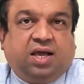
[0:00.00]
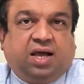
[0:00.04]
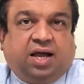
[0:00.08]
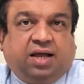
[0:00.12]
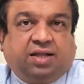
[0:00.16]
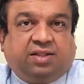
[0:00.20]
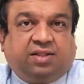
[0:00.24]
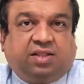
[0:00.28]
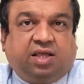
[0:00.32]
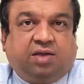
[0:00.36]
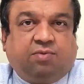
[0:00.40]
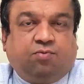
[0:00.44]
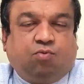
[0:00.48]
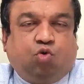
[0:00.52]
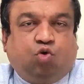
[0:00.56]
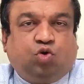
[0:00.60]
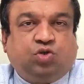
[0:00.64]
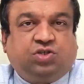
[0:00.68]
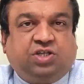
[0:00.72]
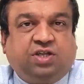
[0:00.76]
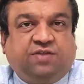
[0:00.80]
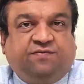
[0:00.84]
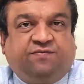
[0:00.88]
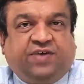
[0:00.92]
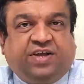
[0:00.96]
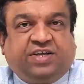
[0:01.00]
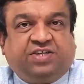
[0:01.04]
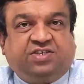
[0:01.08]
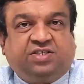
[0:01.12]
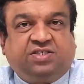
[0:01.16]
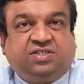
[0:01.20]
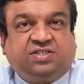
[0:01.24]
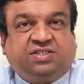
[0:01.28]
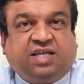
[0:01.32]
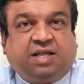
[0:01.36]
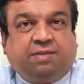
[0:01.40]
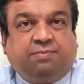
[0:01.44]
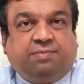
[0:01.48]
I think most
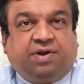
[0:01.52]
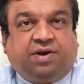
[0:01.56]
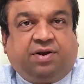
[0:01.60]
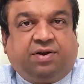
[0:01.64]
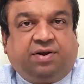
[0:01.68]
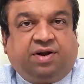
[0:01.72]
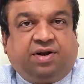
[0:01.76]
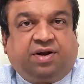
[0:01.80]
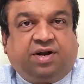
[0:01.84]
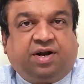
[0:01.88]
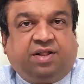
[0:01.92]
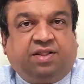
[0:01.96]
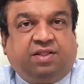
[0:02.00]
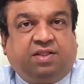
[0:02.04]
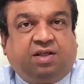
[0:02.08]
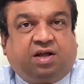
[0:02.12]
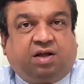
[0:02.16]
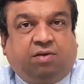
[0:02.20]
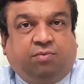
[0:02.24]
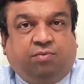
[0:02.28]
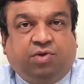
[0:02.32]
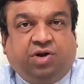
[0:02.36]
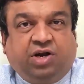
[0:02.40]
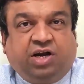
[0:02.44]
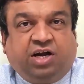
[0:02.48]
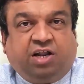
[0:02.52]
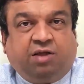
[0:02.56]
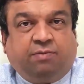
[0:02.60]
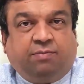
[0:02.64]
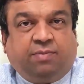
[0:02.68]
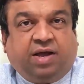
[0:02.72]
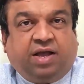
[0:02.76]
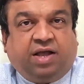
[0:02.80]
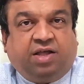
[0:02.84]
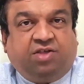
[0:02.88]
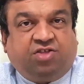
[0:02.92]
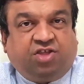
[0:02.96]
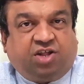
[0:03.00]
infections can be treated in the community
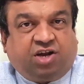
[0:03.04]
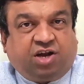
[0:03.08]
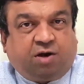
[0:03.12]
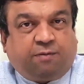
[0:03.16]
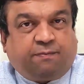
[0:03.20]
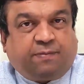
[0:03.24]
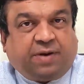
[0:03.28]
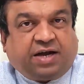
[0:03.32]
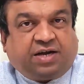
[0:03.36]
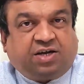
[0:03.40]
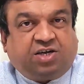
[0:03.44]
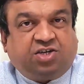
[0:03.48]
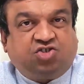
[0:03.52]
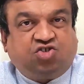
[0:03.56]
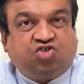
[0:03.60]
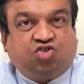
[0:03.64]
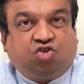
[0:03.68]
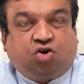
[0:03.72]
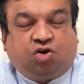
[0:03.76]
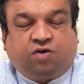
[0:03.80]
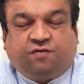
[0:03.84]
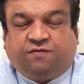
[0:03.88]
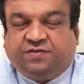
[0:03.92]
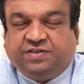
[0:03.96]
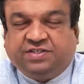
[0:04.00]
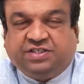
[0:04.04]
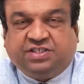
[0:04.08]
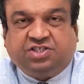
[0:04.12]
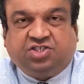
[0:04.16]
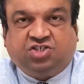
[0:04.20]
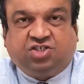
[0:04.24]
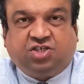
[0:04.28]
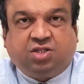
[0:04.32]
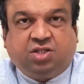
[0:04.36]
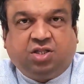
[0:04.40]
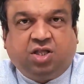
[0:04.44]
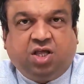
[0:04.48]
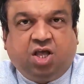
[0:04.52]
by a general practitioner or
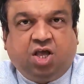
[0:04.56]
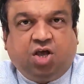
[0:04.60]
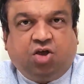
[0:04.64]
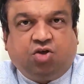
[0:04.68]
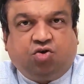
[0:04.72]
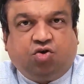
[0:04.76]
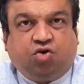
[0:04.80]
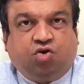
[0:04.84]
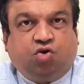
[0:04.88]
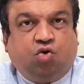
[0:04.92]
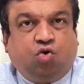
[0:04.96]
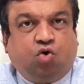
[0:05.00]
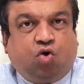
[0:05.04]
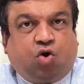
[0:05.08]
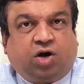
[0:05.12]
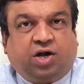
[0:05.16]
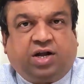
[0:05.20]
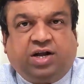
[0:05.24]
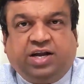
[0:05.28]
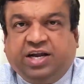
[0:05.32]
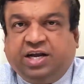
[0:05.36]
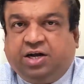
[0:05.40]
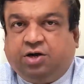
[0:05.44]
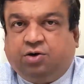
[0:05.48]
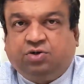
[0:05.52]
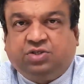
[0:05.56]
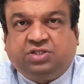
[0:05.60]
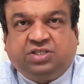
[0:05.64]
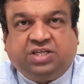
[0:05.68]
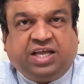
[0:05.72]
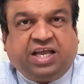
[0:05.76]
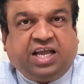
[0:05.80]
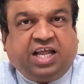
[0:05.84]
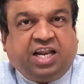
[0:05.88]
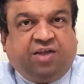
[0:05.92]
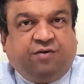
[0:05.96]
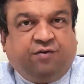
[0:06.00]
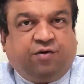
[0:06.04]
physician. You do not need to
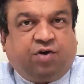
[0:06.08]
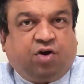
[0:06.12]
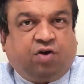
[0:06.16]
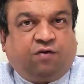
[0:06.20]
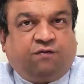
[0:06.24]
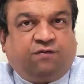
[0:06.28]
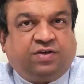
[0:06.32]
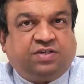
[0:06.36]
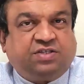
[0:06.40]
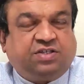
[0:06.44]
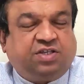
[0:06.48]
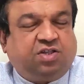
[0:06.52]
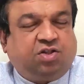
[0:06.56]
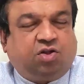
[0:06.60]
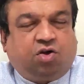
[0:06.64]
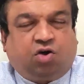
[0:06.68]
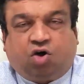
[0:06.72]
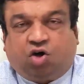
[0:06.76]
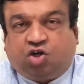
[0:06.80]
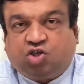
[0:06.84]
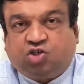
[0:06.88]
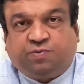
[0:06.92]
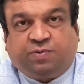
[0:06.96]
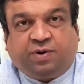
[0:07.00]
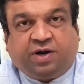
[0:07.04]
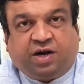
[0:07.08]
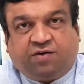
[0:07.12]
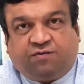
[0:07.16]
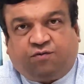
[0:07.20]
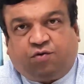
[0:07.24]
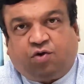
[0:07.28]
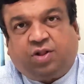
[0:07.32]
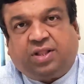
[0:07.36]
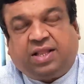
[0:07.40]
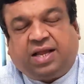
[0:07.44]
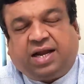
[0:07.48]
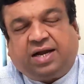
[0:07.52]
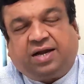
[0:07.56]
see any one of us in the hospital
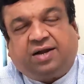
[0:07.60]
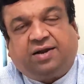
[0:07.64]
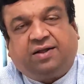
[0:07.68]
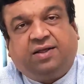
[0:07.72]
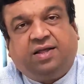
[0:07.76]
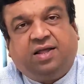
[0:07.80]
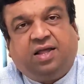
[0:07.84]
for that.